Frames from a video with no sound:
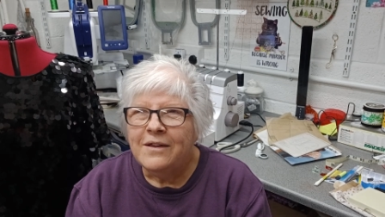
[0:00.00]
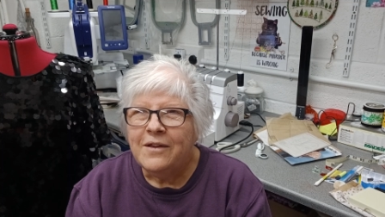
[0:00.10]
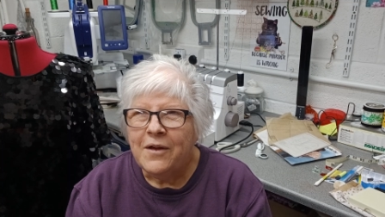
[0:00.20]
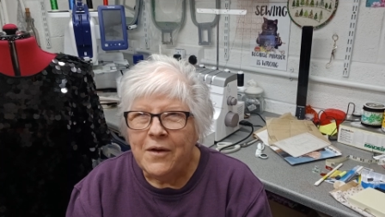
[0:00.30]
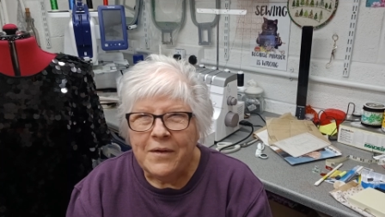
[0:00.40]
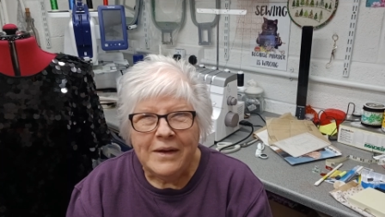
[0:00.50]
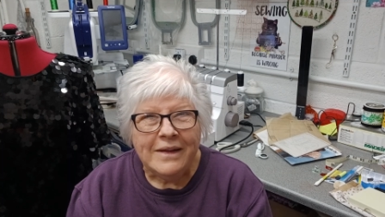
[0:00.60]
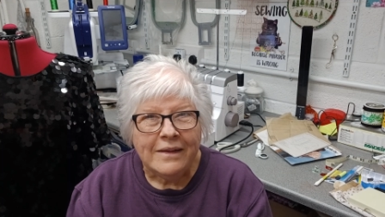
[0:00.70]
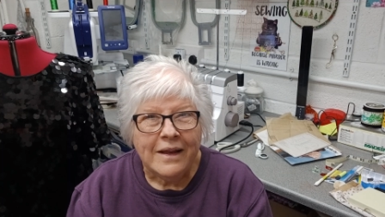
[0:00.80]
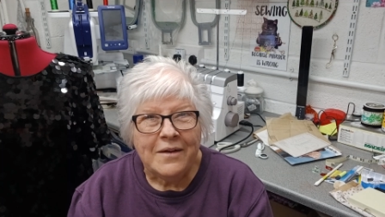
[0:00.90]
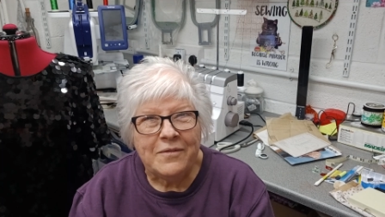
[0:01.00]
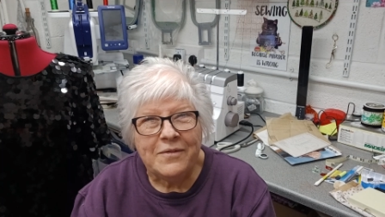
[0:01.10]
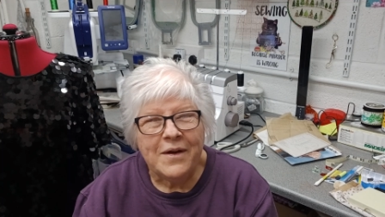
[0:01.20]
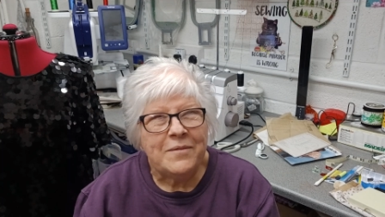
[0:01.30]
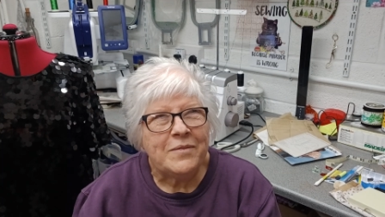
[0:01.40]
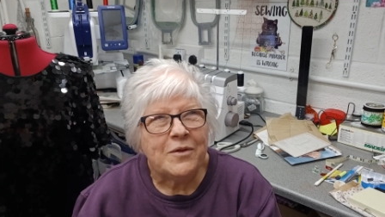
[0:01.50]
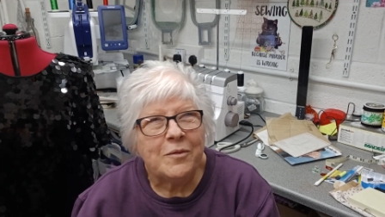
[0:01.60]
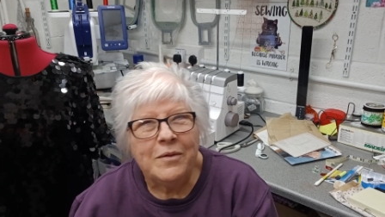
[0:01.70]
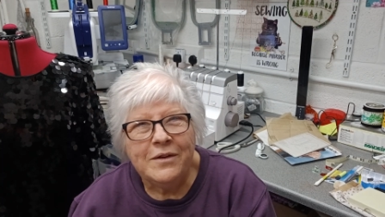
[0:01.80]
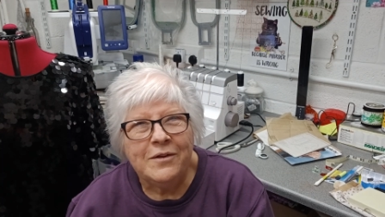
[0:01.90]
so at least I'll have
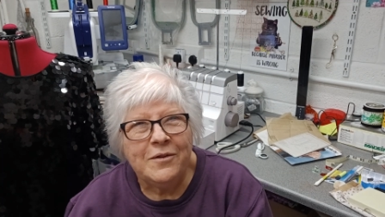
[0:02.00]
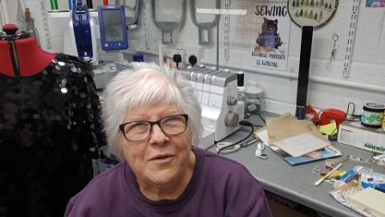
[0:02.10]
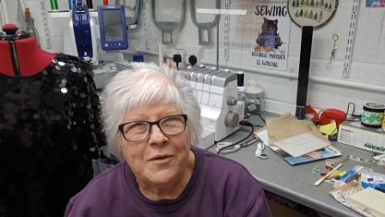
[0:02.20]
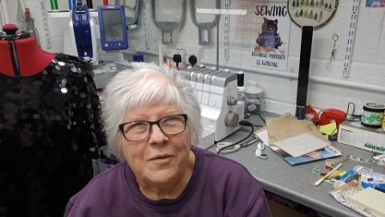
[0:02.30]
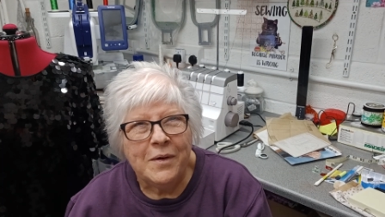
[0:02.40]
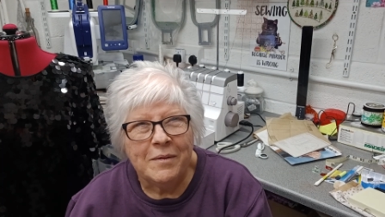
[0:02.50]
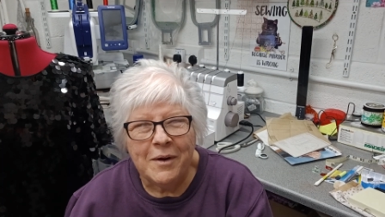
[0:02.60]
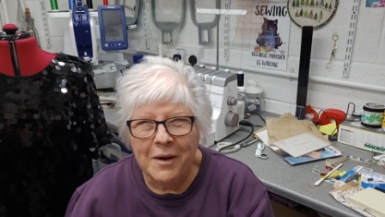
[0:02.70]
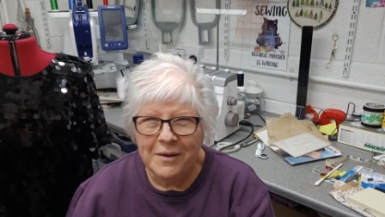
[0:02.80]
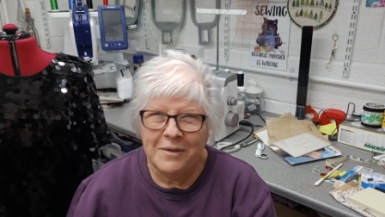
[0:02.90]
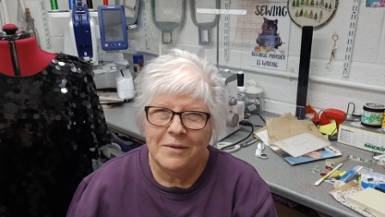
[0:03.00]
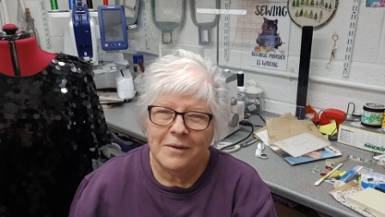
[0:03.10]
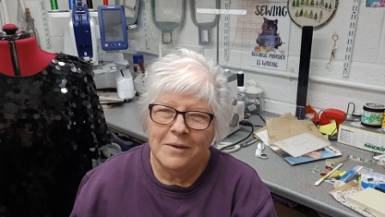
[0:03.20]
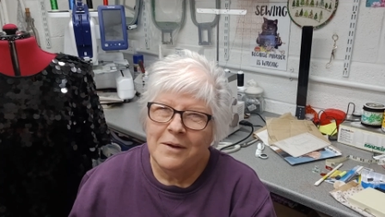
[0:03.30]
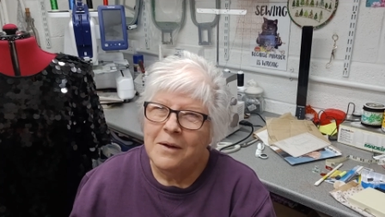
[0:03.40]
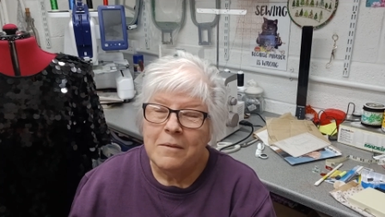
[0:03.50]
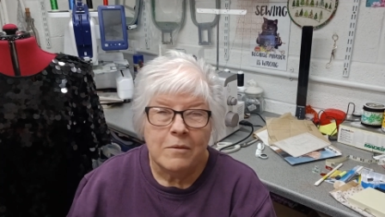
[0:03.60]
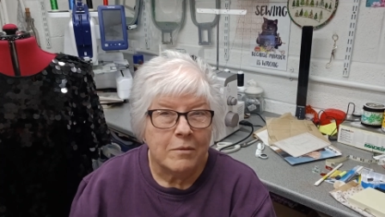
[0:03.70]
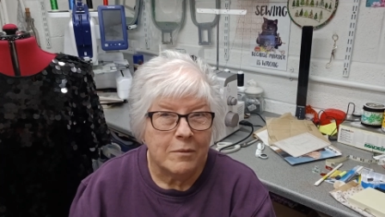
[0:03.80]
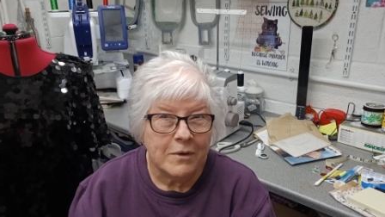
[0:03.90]
something to do
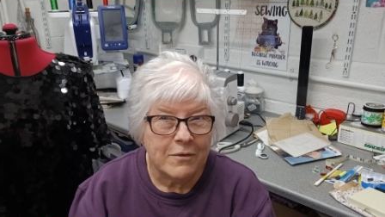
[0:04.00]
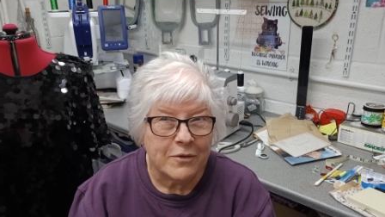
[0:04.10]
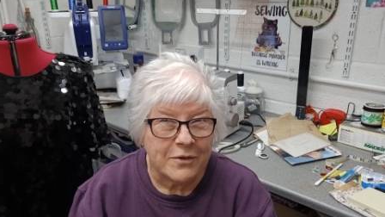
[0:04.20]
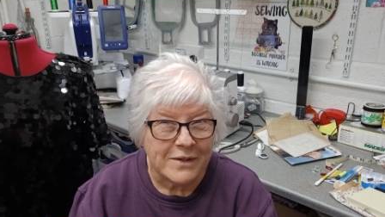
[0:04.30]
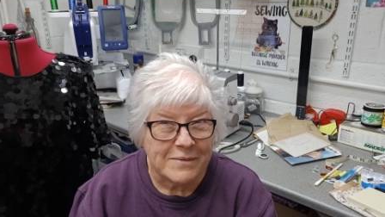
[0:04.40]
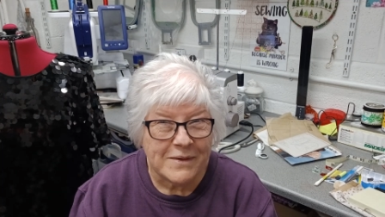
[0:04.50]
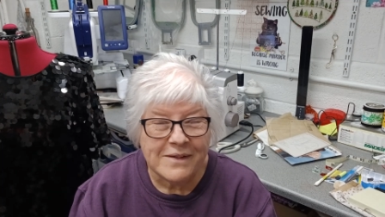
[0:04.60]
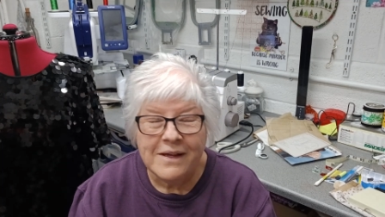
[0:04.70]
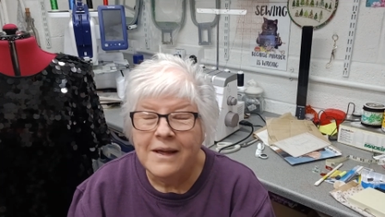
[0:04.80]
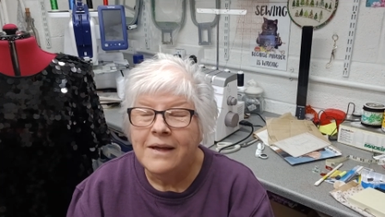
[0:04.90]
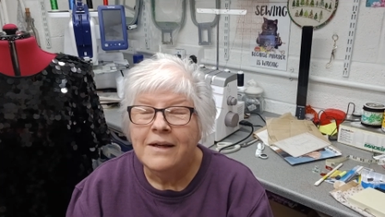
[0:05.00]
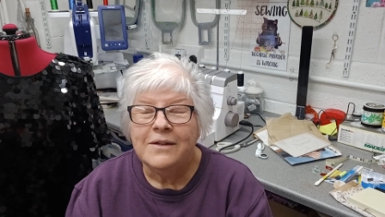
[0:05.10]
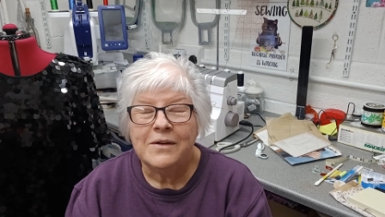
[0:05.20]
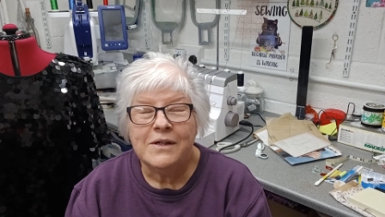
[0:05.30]
probably over Christmas to